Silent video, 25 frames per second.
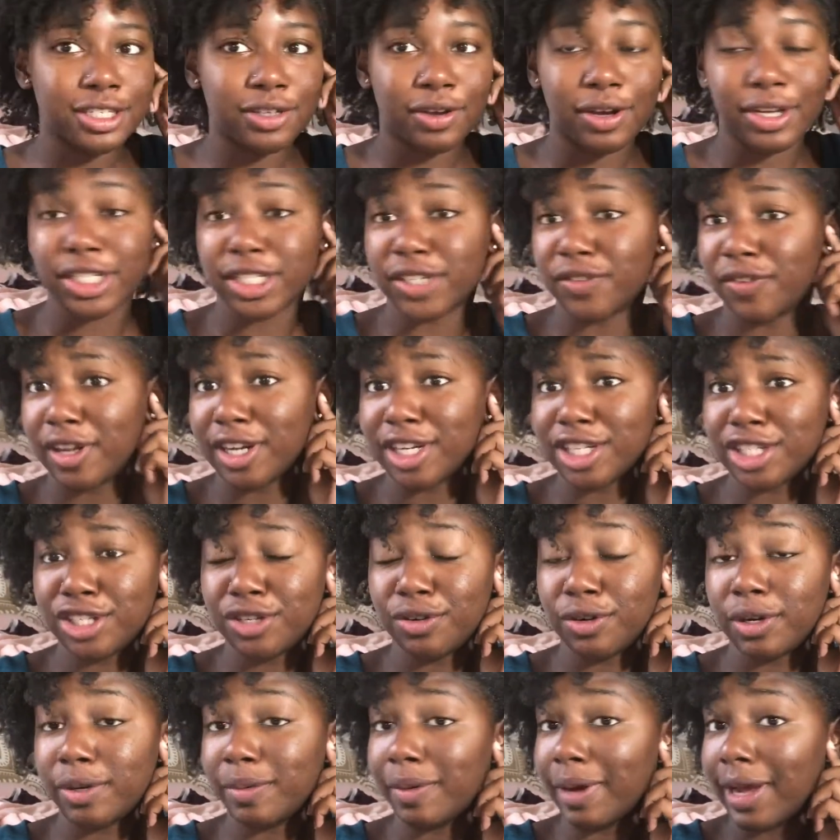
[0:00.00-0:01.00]
So I just finished
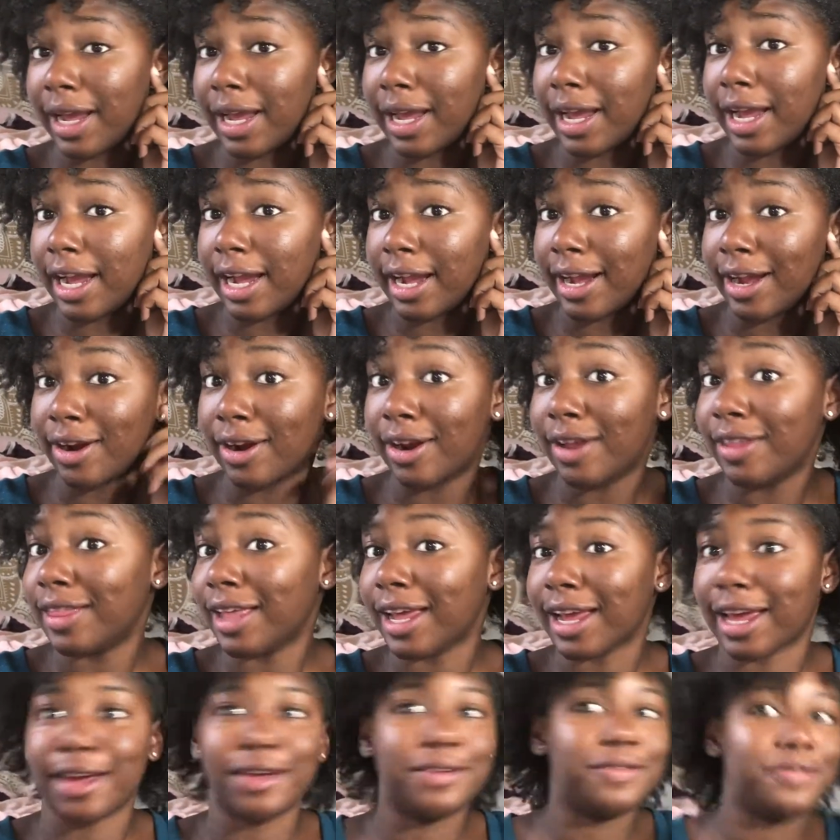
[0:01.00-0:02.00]
doing my hair and
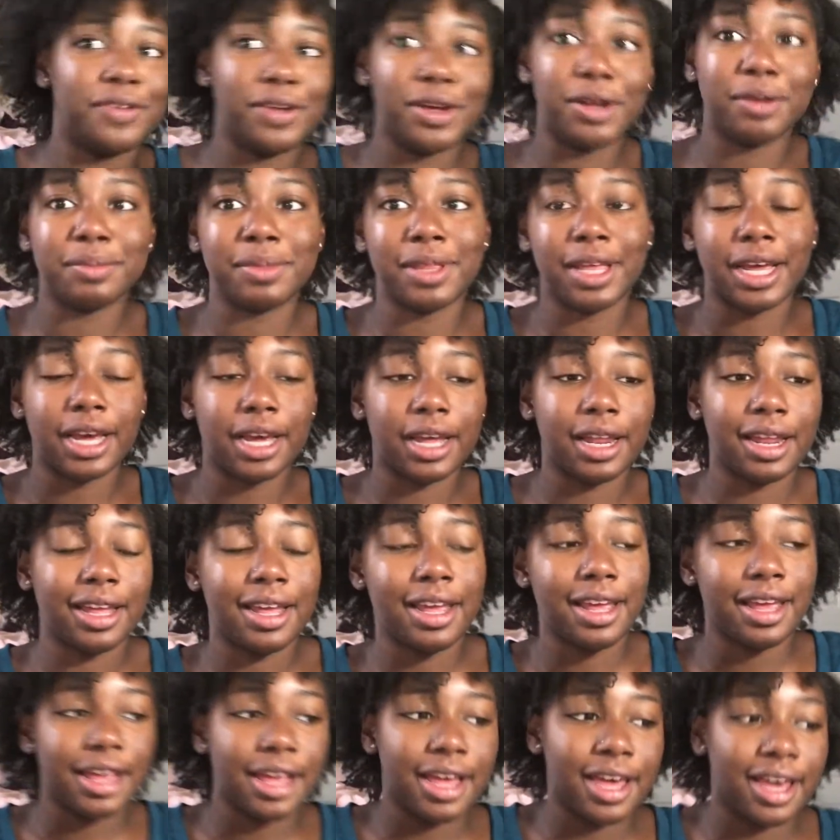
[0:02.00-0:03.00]
like I filmed that
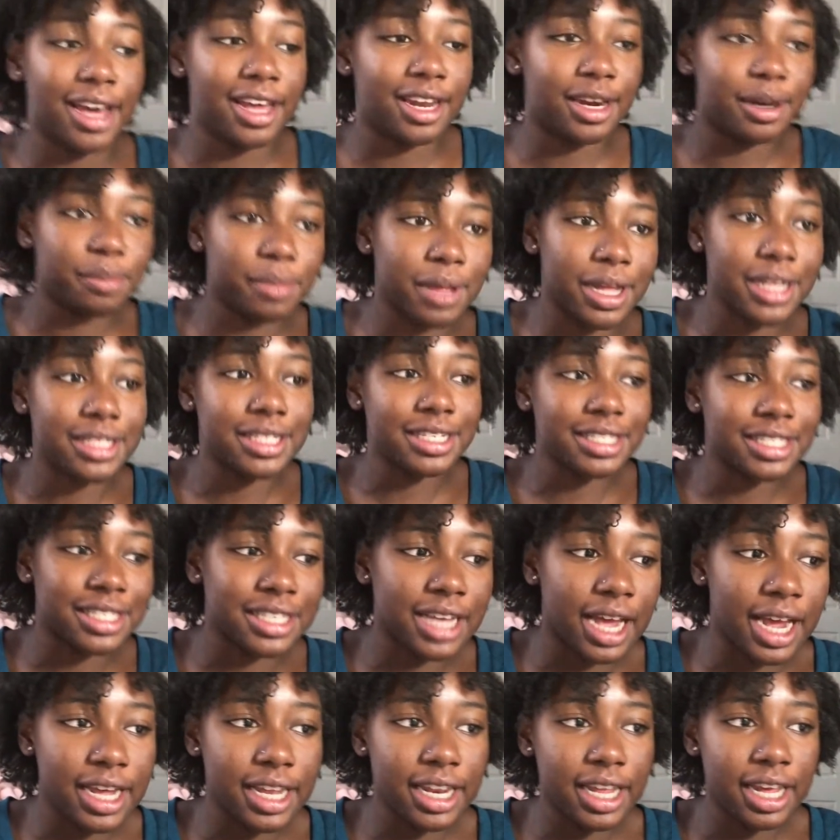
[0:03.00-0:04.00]
and I'm like
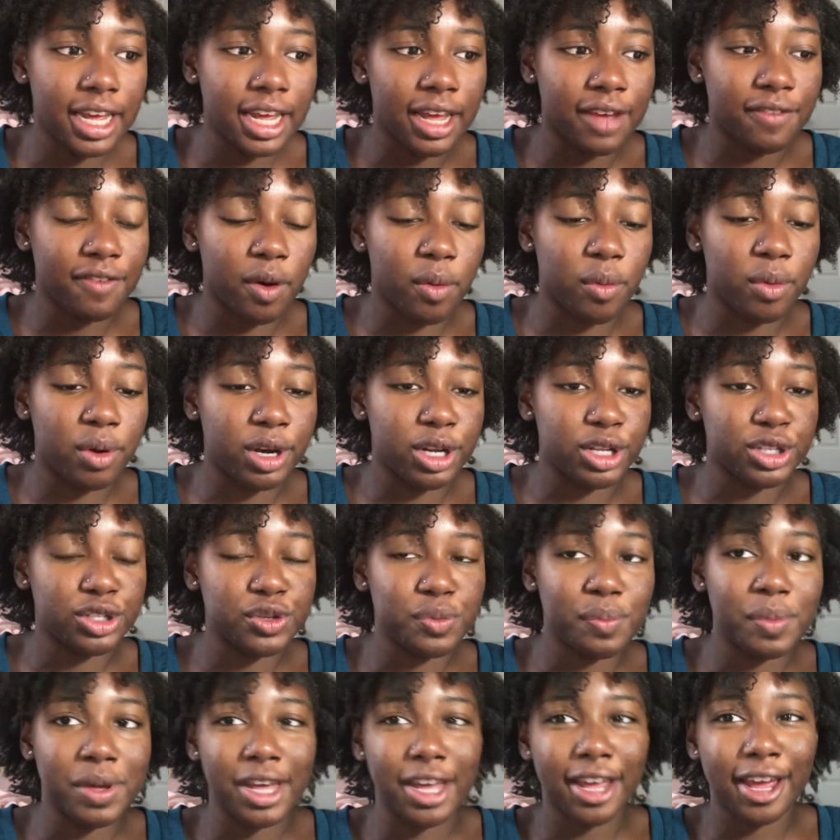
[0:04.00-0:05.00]
deciding if I want to
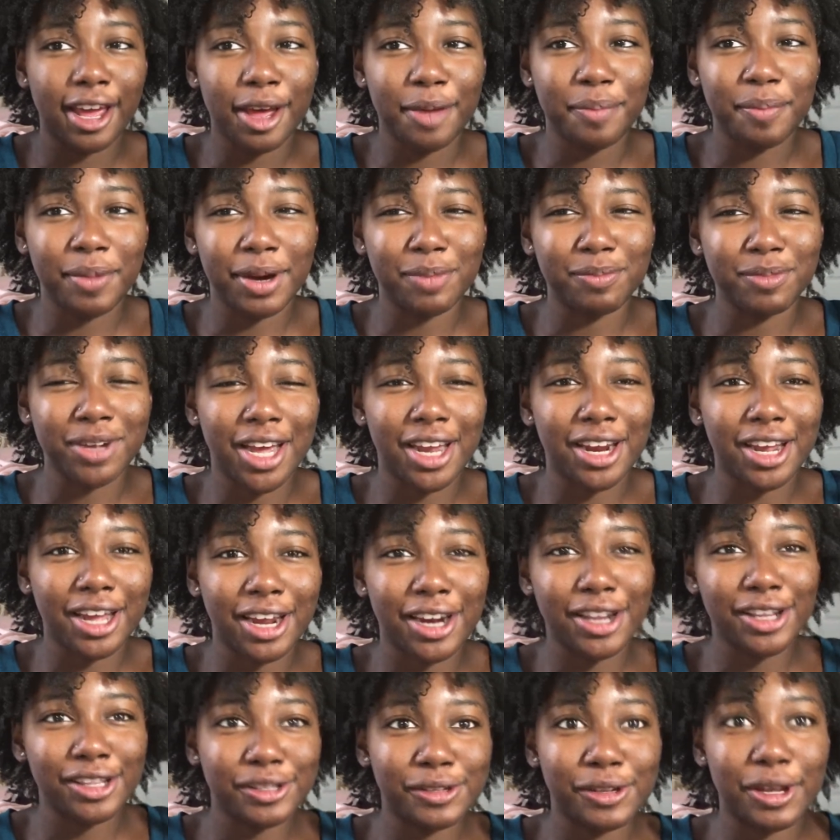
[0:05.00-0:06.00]
do makeup. And I'm kind
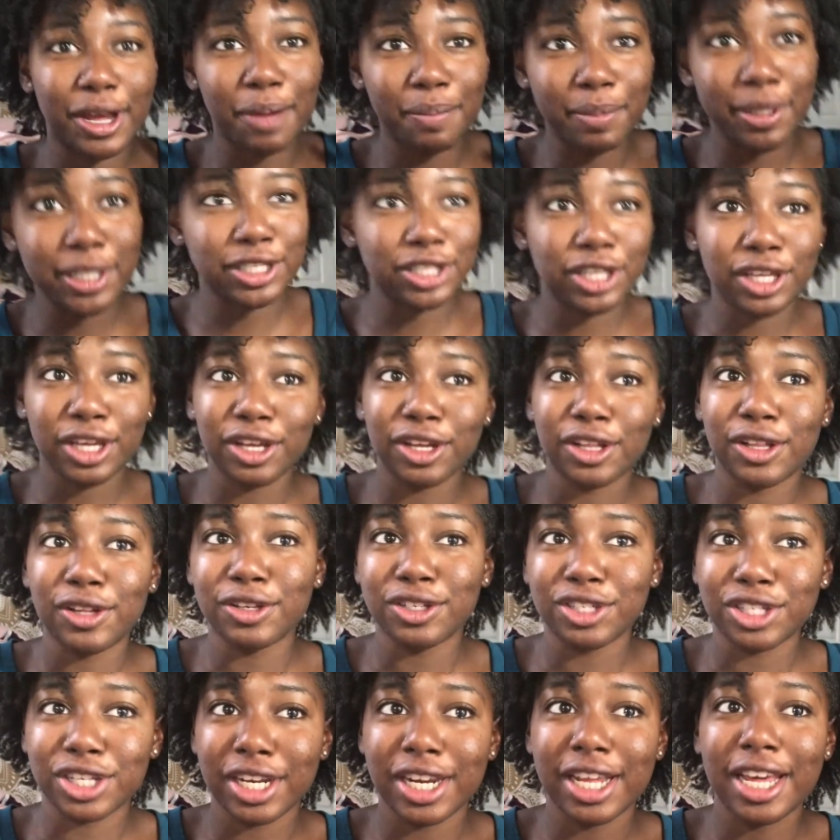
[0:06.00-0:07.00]
of coming to the
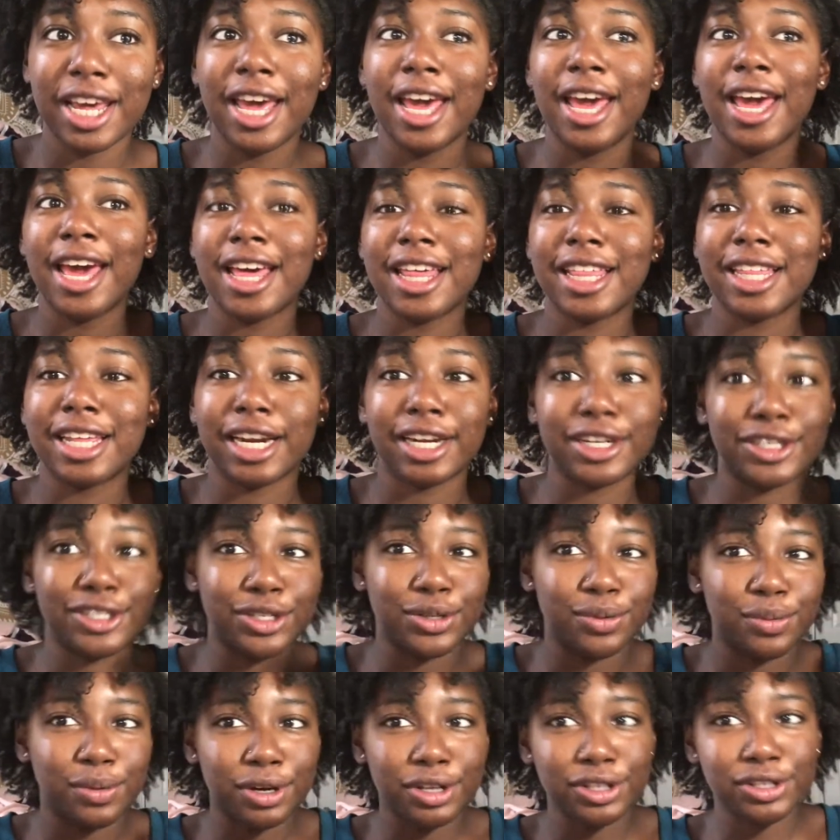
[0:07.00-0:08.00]
conclusion that I
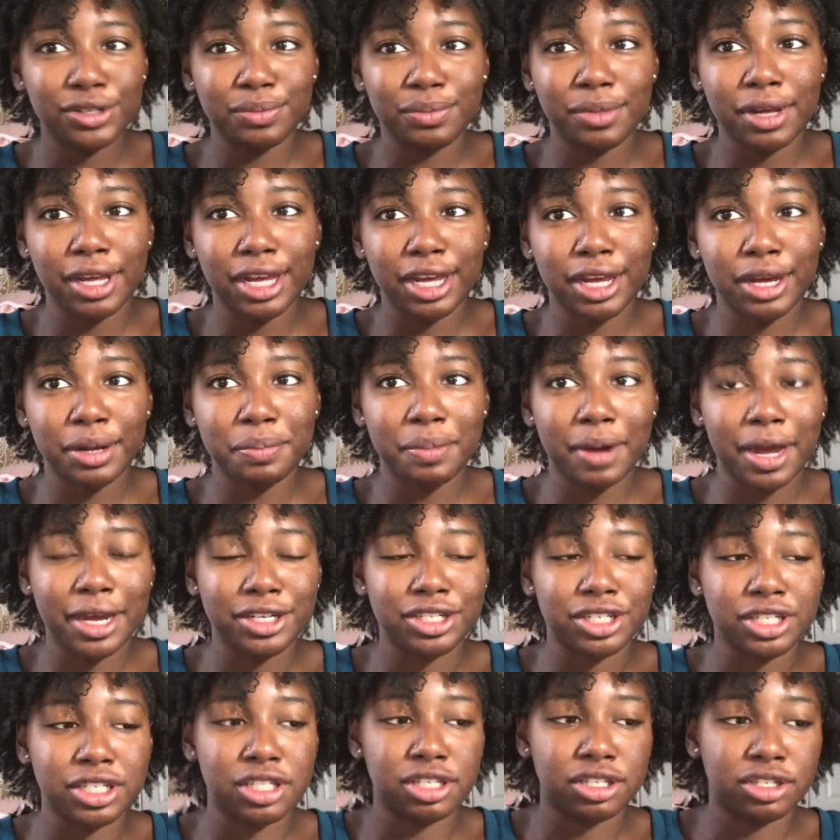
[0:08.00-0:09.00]
do want to do makeup. I
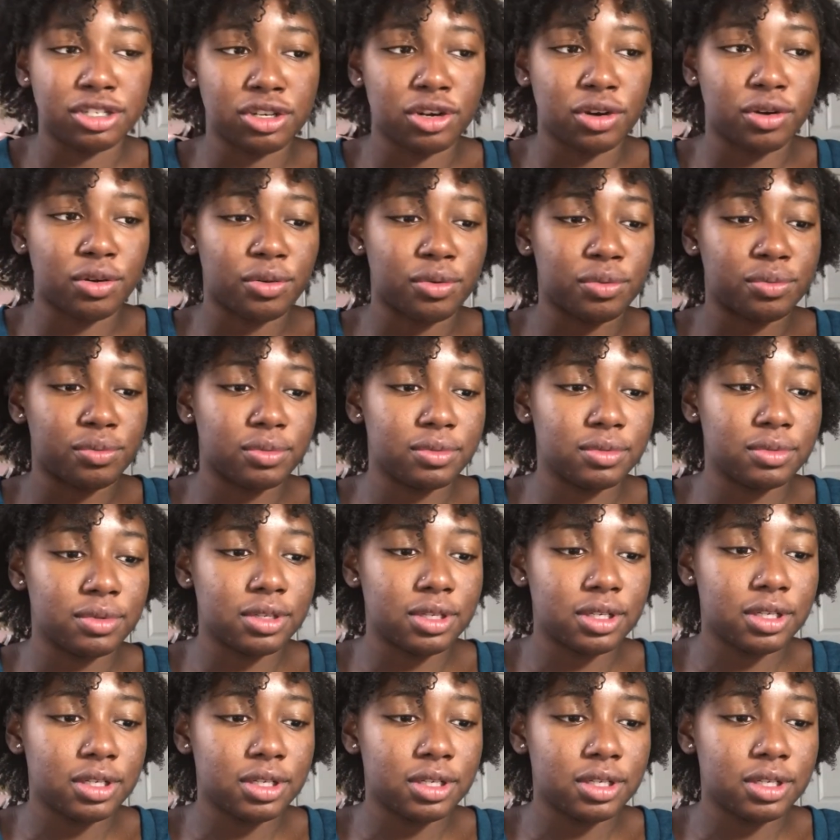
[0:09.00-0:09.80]
just don't.